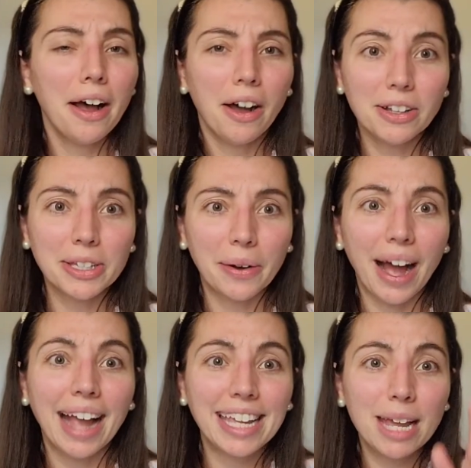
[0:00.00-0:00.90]
Also,
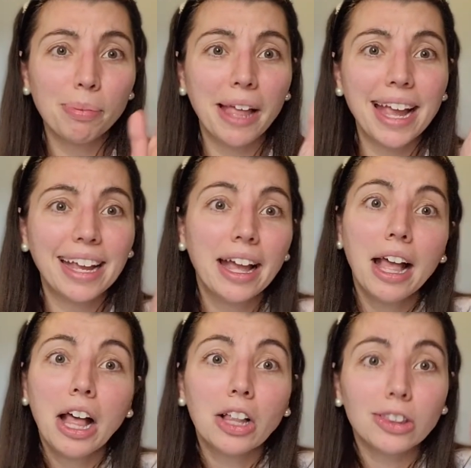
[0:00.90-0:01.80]
I keep like
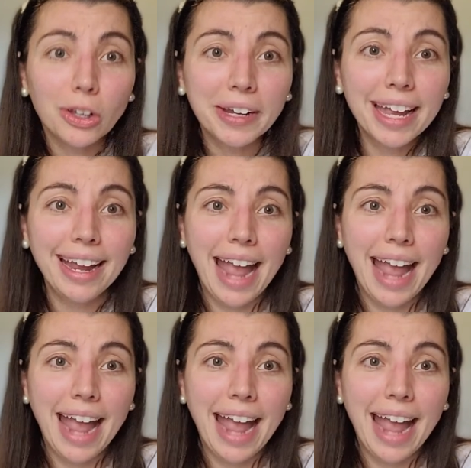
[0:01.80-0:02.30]
looking